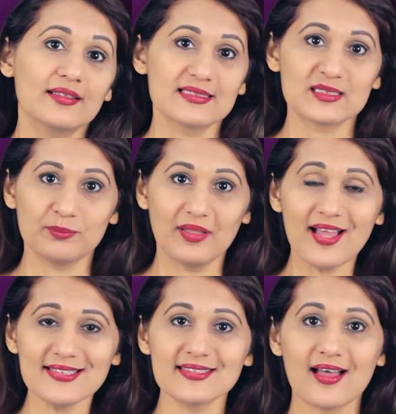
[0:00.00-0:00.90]
on the
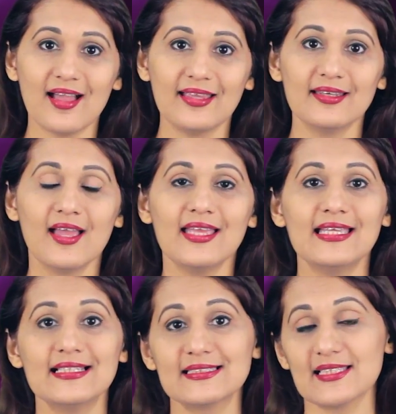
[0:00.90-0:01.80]
supply side
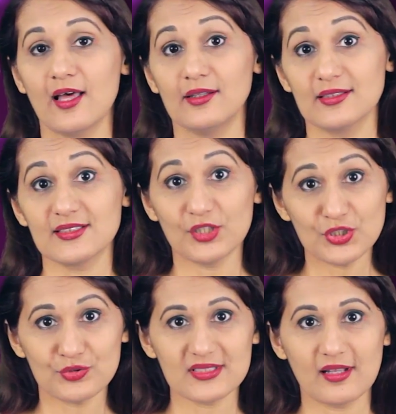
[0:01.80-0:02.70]
is the
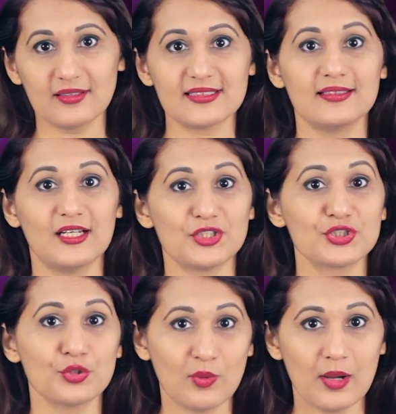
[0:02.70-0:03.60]
search results that
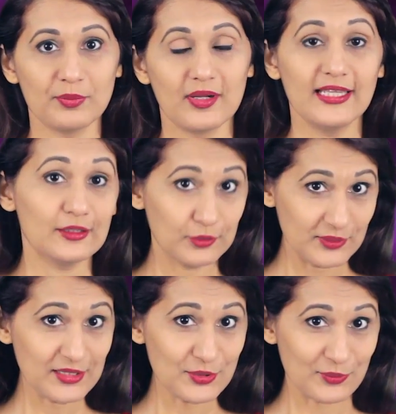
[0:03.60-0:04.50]
show up,
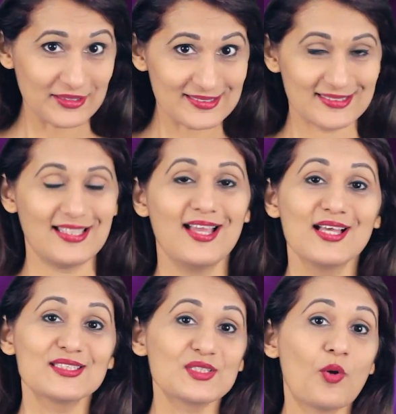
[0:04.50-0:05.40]
including yours.
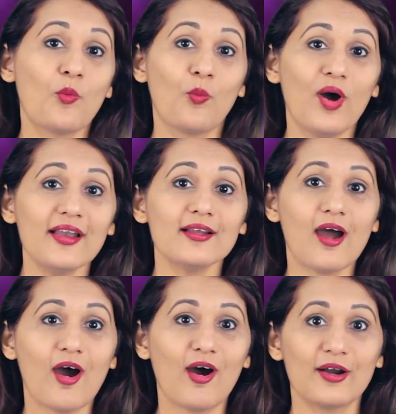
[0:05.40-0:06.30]
So, what
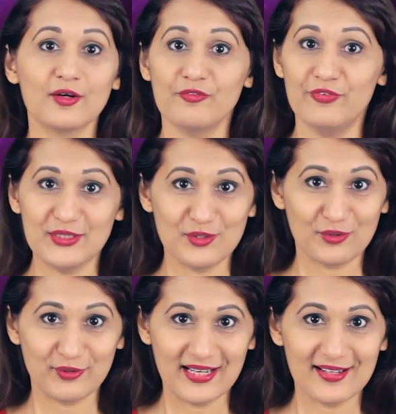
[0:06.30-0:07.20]
are video
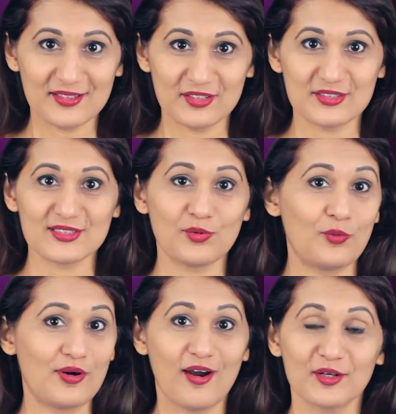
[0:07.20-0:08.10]
creators
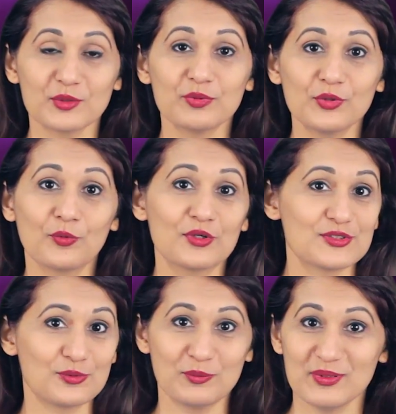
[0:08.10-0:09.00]
or
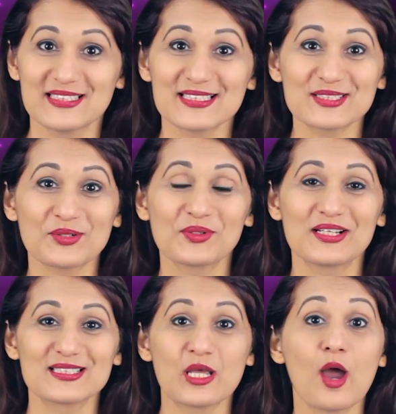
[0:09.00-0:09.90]
entrepreneurs or business
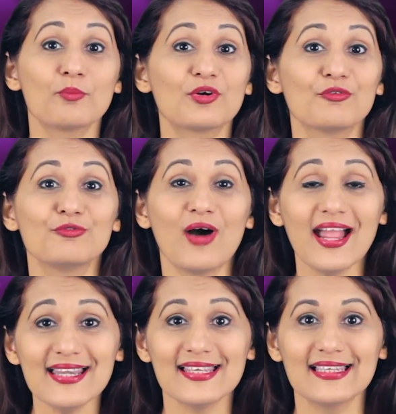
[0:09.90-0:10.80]
owners
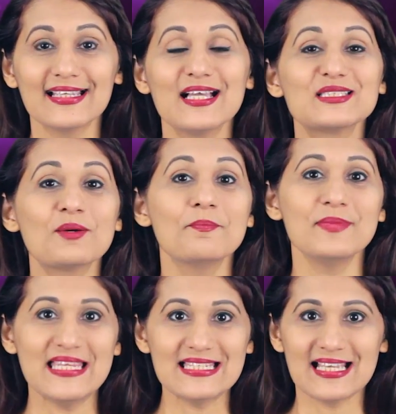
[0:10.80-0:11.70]
providing to
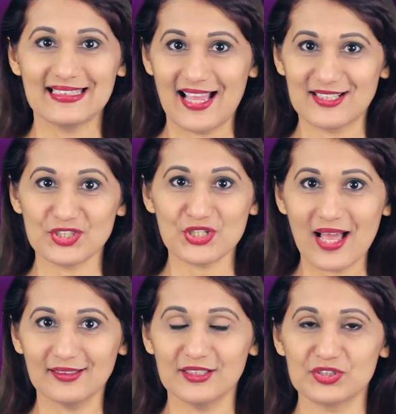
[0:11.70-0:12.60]
meet that
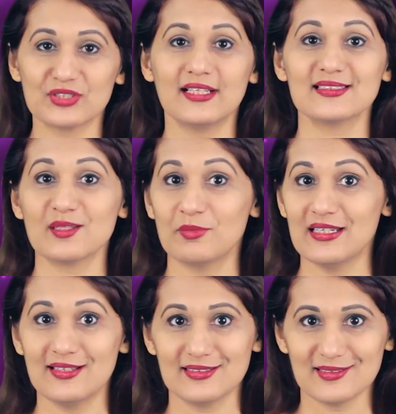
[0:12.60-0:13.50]
challenge that
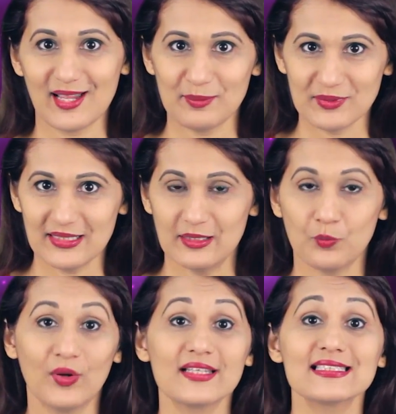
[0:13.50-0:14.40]
somebody has typed in?
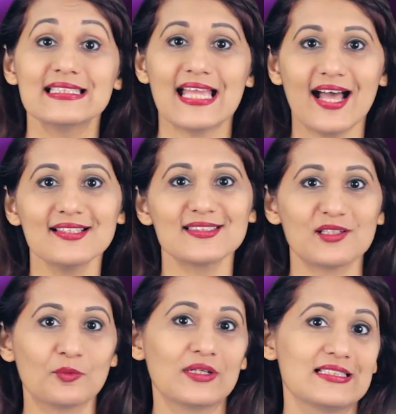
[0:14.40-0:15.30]
What is the
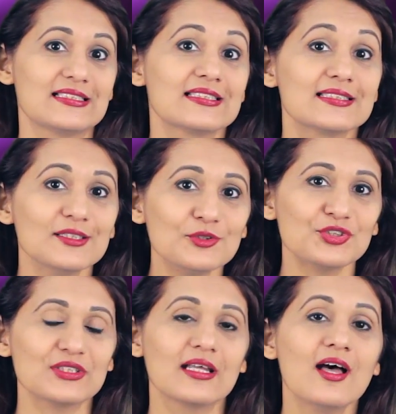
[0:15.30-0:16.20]
answer? What is the
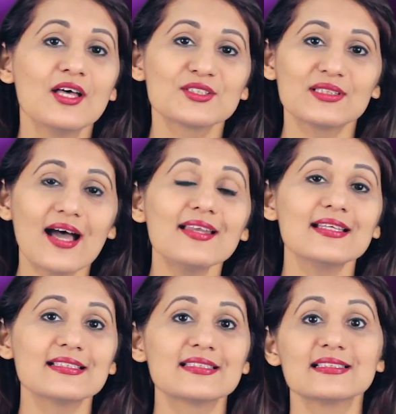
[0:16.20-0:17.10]
solution? So, that
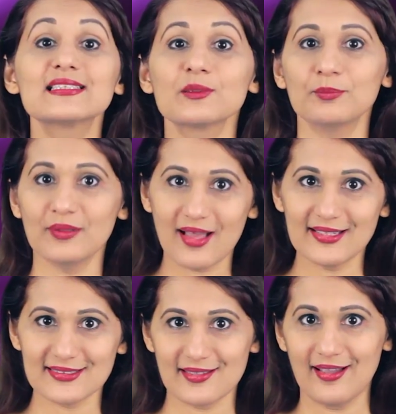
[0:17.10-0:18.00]
is the
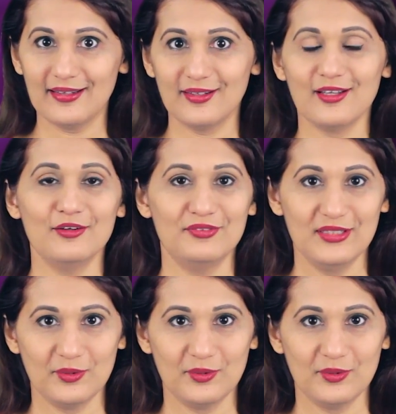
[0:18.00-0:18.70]
supply side of the